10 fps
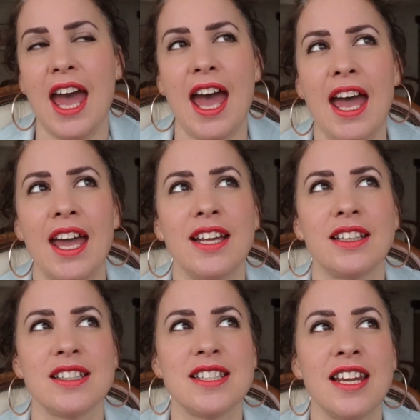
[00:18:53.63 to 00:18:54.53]

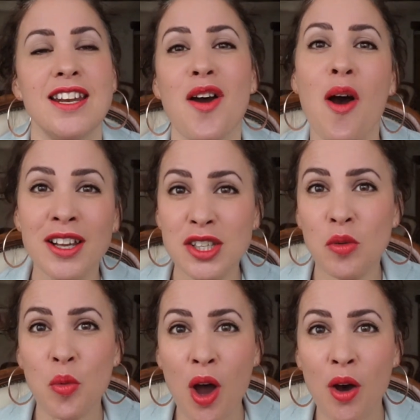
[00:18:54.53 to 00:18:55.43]
And in an ideal
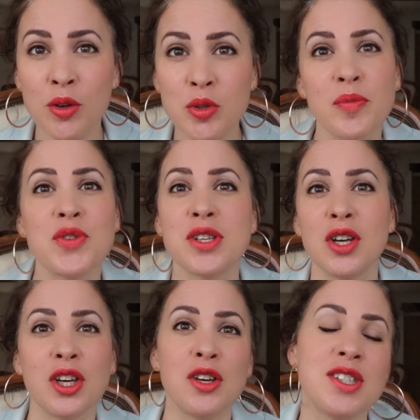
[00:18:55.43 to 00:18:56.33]
world, when the
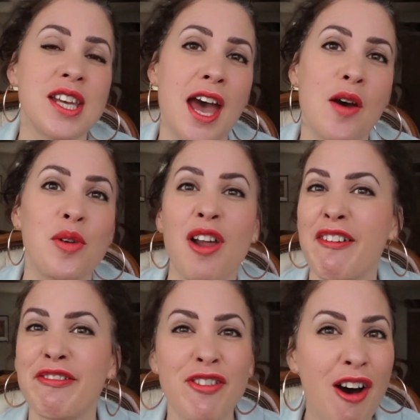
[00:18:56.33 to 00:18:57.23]
sun goes down, we'll light a
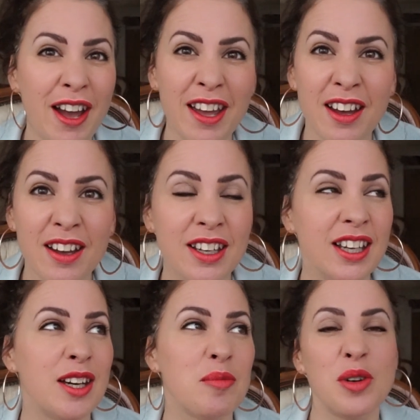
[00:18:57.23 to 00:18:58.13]
fire
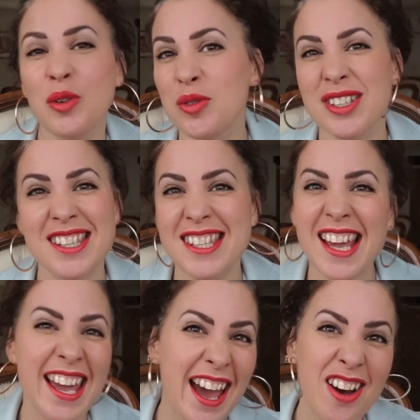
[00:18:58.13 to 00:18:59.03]
and we'll all just
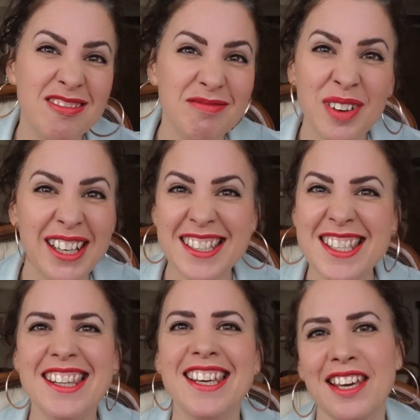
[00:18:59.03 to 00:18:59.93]
stay out well
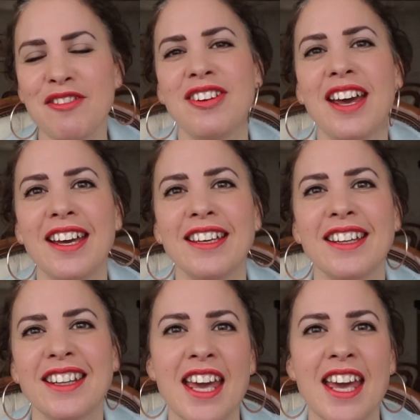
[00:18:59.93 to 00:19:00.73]
into the evening.